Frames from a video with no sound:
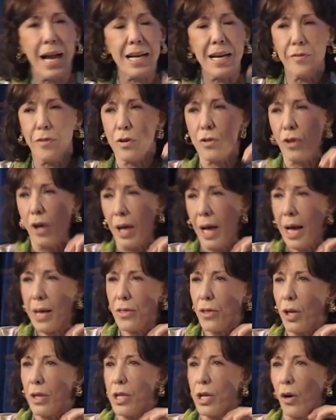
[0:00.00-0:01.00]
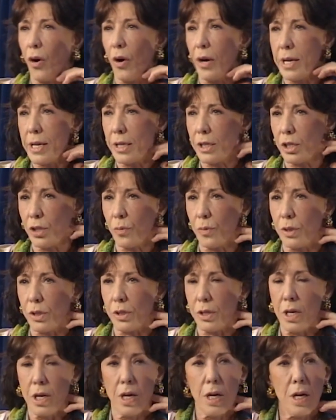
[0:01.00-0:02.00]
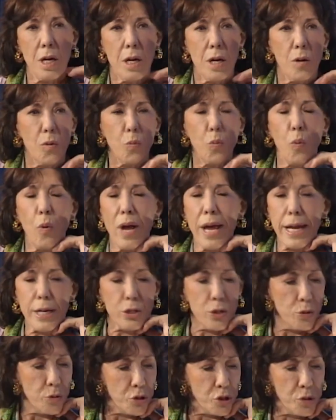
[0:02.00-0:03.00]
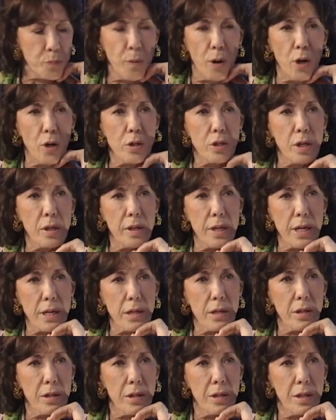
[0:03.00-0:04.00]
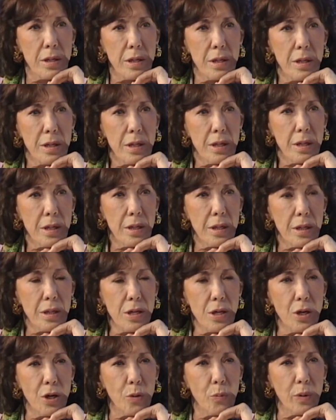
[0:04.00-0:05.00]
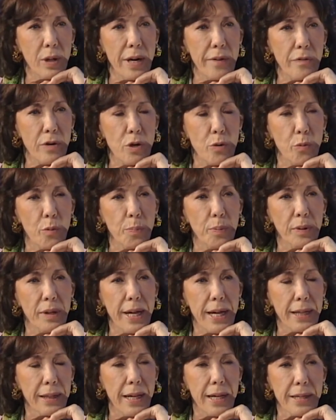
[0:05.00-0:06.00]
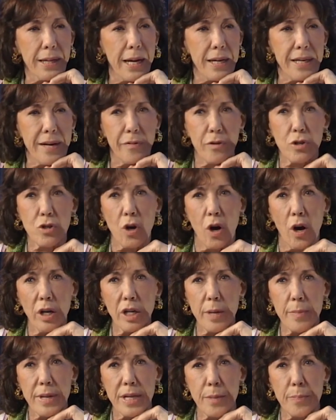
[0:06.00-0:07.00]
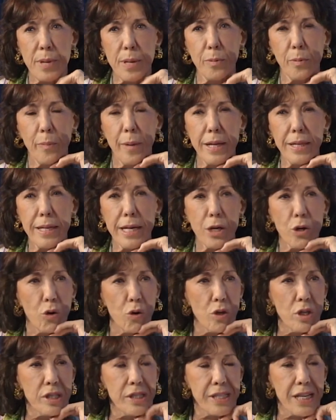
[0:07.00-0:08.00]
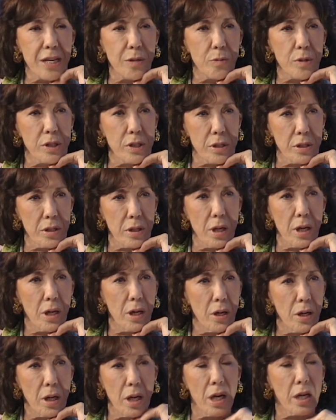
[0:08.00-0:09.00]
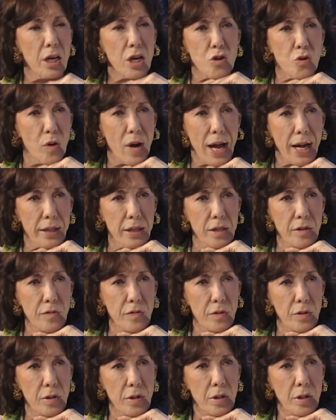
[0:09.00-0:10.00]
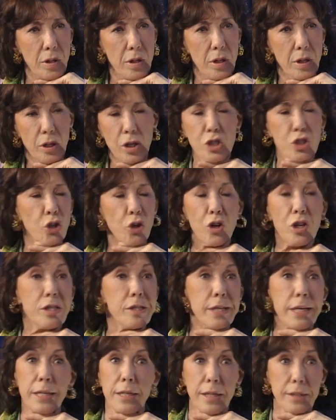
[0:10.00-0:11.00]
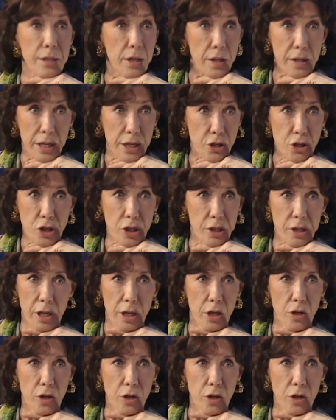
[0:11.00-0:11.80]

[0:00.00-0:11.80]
I never thought, I thought the audience was way too smart to think you know, whatever you were playing. Like, I never dawned on me that people might think Ernestine was unattractive. Right. Because Ernestine doesn't think she's